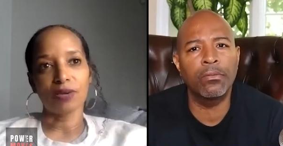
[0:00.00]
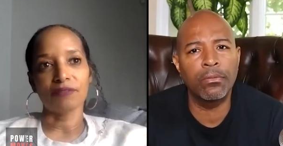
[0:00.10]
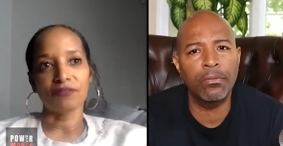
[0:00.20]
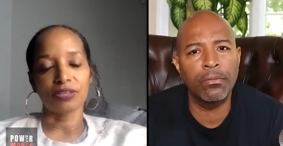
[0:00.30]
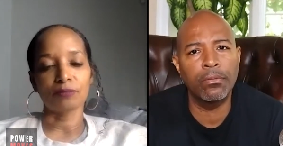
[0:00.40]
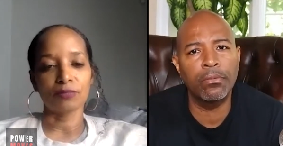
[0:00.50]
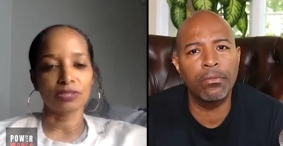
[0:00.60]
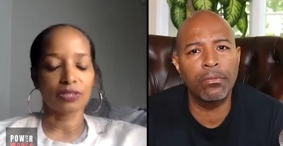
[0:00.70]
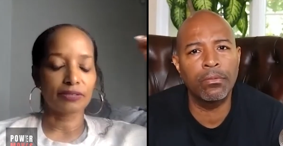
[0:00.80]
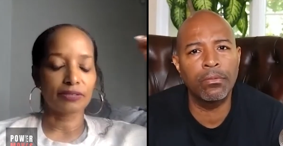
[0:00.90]
Speaker 1: and my family's
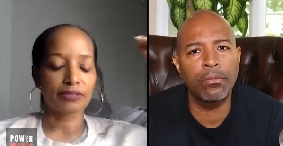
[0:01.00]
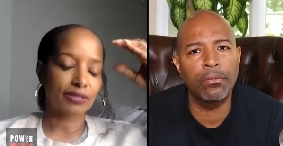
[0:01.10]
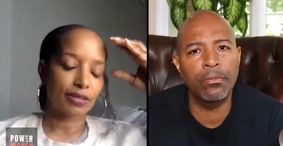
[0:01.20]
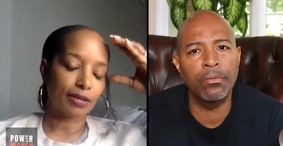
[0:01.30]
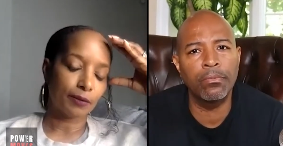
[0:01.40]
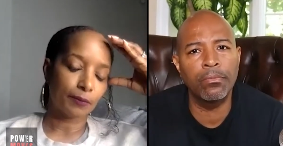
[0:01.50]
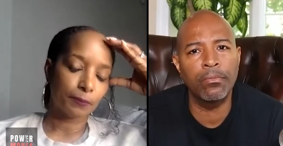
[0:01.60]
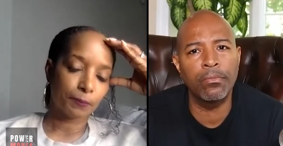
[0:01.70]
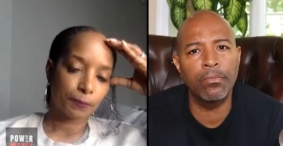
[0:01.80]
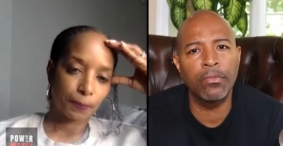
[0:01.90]
lifestyle.
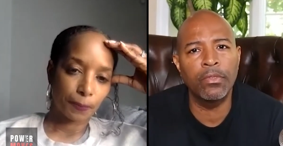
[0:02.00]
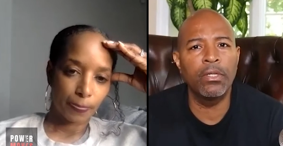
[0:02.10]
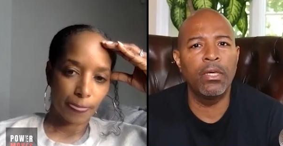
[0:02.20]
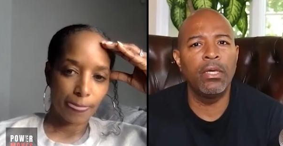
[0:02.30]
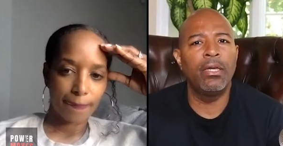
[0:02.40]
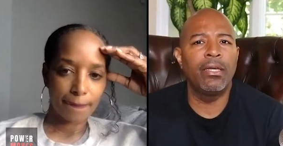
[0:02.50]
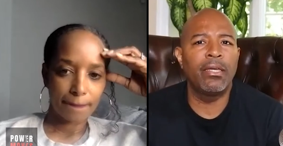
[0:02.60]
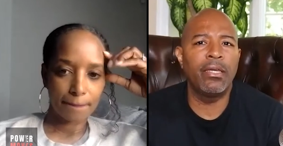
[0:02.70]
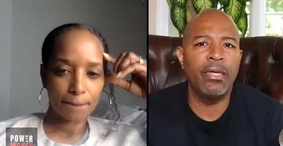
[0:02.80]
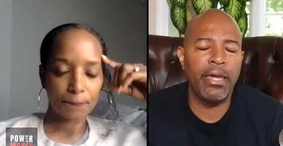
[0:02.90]

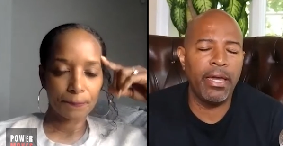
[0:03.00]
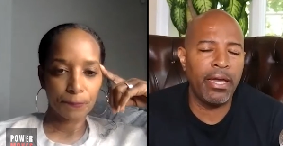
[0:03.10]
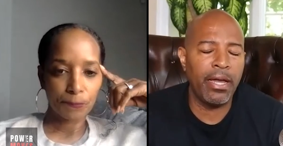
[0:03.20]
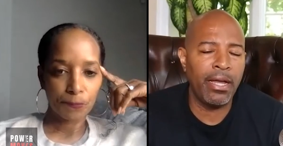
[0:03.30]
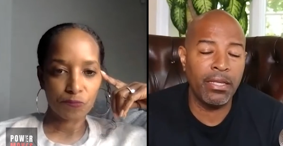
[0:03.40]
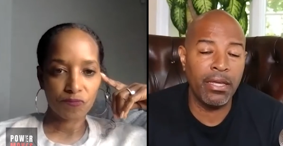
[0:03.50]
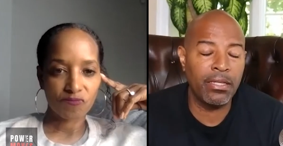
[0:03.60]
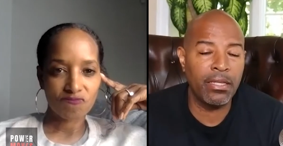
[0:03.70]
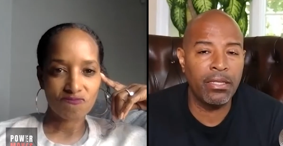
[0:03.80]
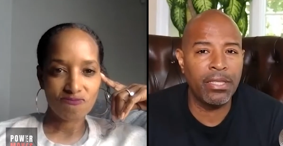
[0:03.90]
Speaker 2: Yeah, I, I think
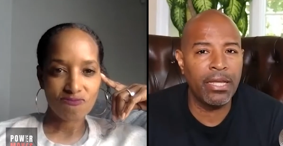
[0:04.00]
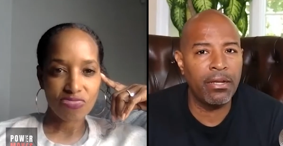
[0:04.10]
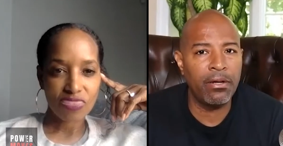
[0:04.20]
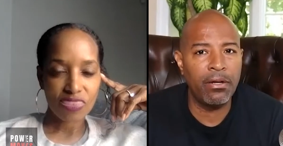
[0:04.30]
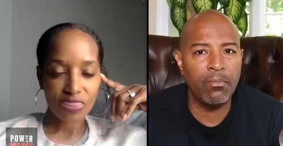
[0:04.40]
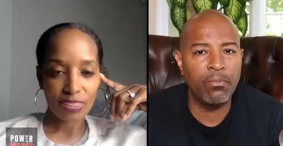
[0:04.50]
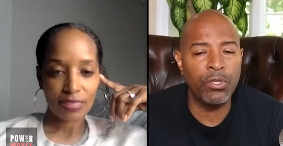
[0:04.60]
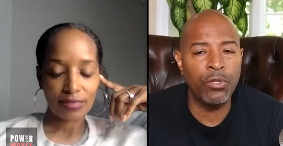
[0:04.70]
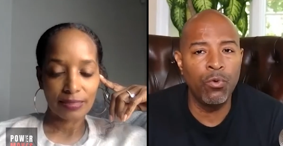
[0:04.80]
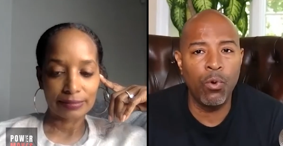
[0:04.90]
that um, you were
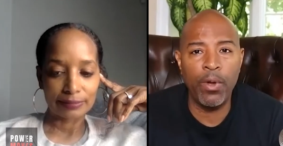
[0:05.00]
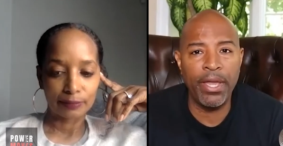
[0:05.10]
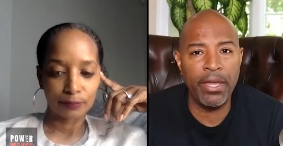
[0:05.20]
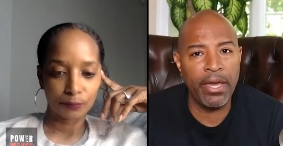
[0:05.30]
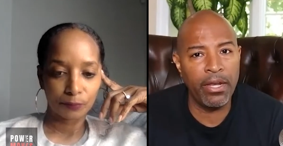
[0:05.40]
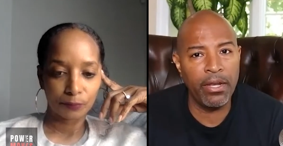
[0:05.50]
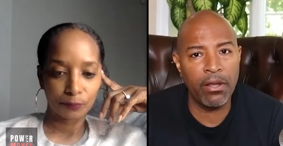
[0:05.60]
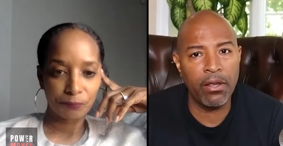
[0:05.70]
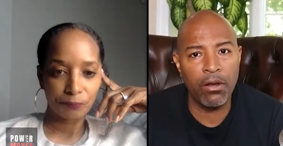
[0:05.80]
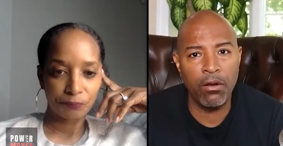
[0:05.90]
way ahead of the
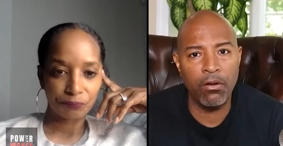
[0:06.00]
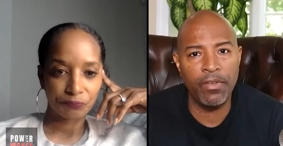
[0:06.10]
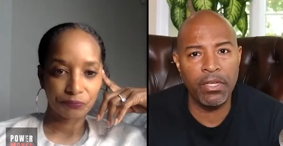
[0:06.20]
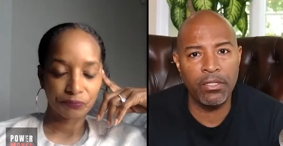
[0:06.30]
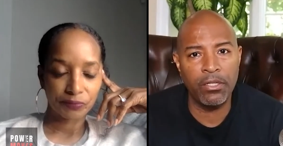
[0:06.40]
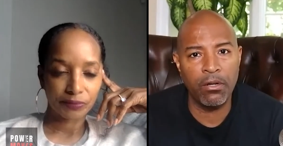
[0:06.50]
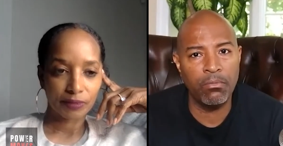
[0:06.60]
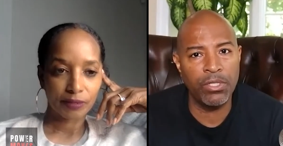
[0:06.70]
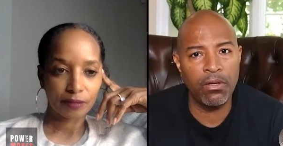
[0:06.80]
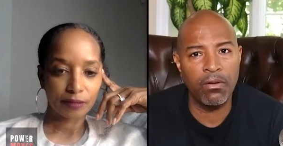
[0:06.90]
curve in terms
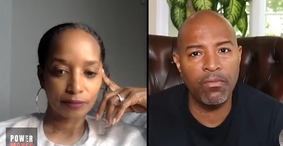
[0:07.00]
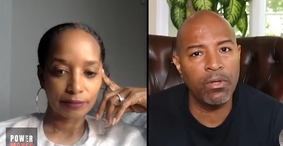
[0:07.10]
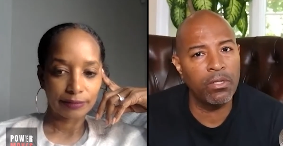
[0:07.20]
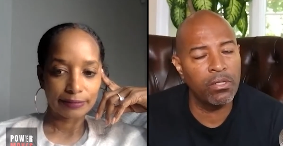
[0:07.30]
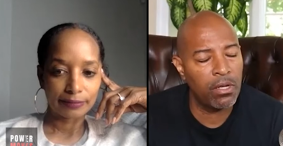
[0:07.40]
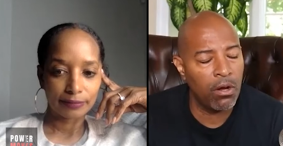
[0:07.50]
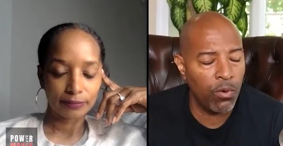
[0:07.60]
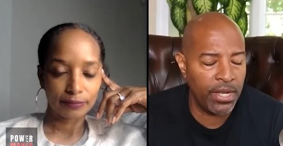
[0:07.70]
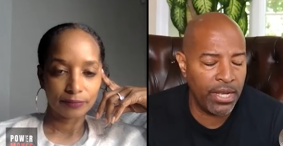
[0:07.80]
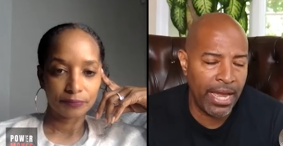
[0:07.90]
of going
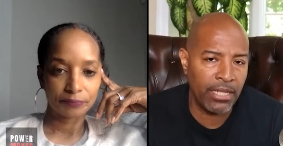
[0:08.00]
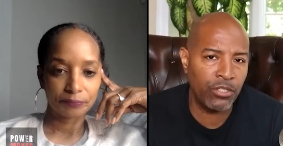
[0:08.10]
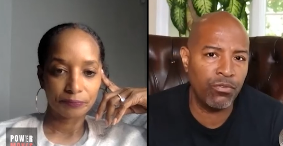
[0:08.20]
natural,